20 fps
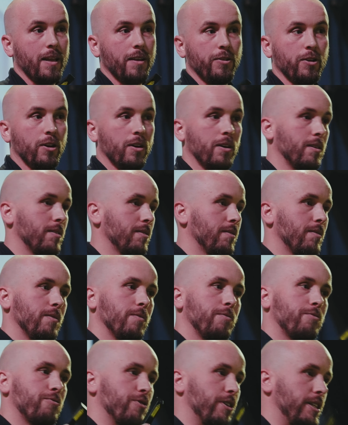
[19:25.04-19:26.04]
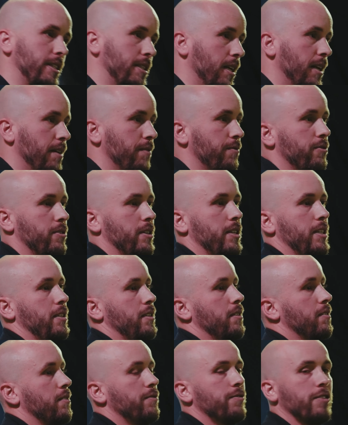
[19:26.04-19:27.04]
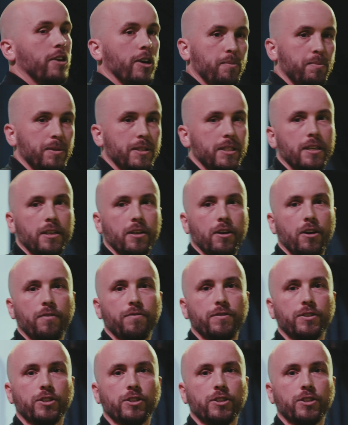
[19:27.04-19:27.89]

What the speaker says: Not free delivery, not 5% off.